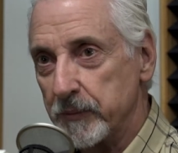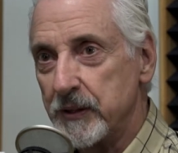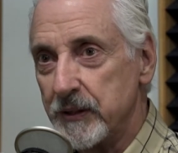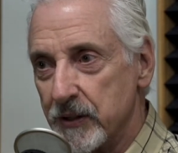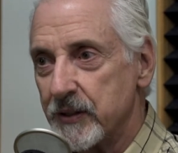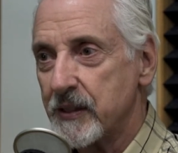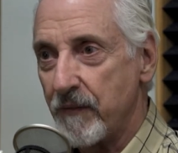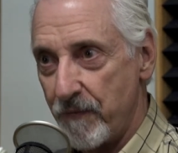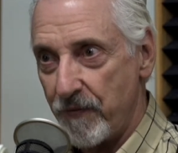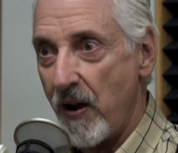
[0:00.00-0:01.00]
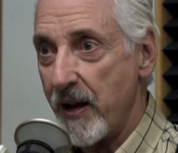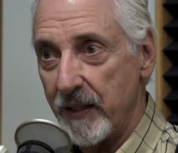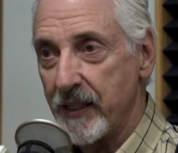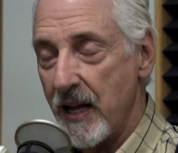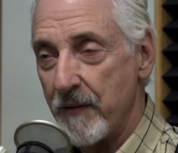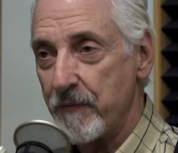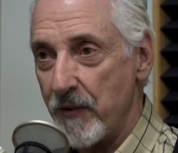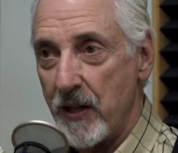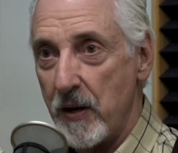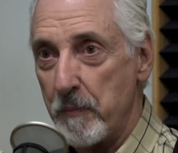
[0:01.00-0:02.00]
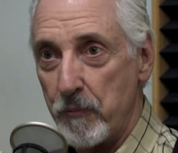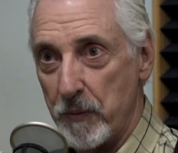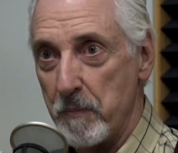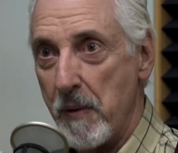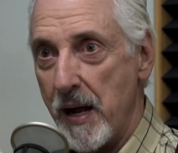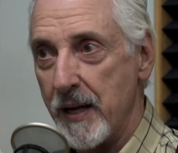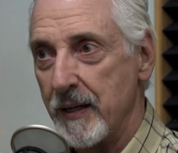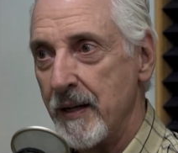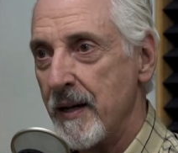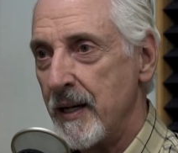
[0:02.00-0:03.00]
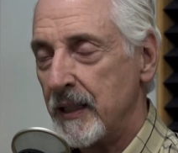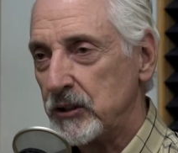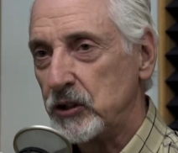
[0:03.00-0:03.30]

She just finally got fed up with my uh-huh.